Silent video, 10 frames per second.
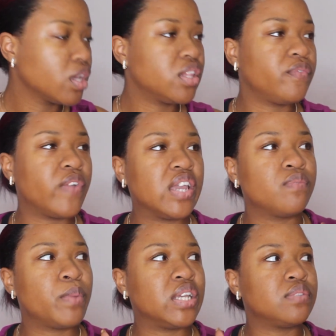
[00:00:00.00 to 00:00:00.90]
the
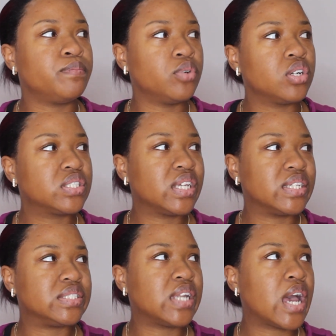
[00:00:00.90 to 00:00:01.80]
faith-based books
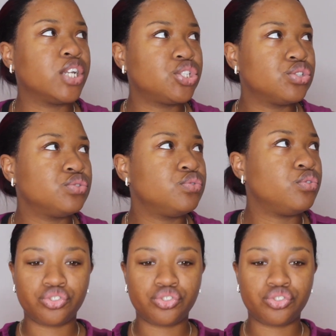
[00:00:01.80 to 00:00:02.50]
is not to